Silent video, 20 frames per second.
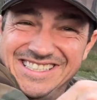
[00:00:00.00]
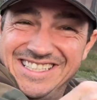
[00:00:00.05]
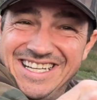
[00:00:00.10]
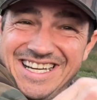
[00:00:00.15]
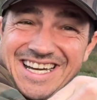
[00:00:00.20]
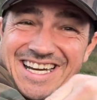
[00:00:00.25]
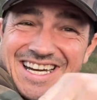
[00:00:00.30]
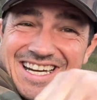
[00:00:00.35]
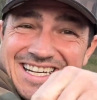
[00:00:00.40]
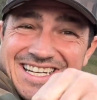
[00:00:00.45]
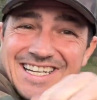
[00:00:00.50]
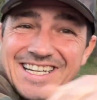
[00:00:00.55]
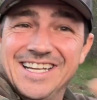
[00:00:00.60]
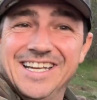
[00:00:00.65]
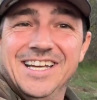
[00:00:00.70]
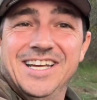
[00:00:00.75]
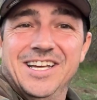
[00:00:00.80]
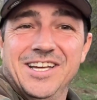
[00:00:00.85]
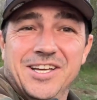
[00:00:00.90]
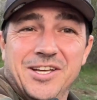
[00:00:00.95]
Ah,
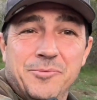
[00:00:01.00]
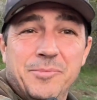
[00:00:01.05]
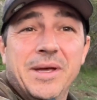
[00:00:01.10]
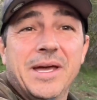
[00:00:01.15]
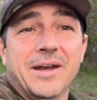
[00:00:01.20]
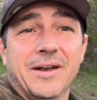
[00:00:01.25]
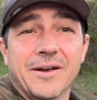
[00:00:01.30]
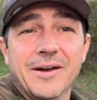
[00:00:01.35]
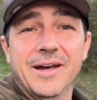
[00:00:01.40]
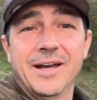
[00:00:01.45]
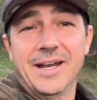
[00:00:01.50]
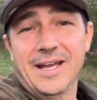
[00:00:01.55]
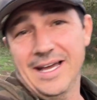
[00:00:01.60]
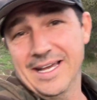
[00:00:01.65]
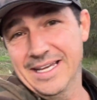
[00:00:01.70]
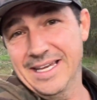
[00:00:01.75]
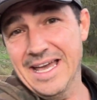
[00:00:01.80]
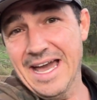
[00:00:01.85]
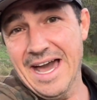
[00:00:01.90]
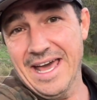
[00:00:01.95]
man, all right, I
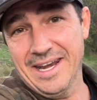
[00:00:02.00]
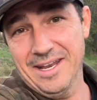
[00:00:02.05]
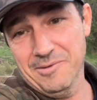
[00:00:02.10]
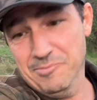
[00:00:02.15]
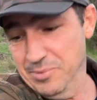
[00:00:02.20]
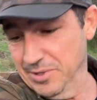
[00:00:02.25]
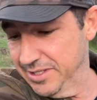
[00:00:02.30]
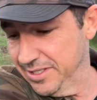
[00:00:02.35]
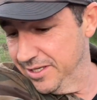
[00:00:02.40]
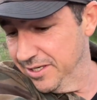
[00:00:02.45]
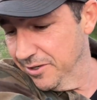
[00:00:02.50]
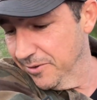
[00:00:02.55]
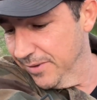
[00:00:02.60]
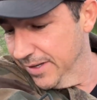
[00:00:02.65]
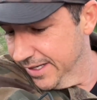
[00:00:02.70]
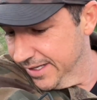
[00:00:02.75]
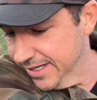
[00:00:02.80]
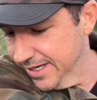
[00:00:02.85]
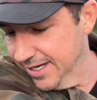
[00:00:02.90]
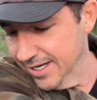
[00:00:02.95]
got it. But you know
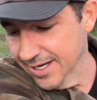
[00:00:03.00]
what?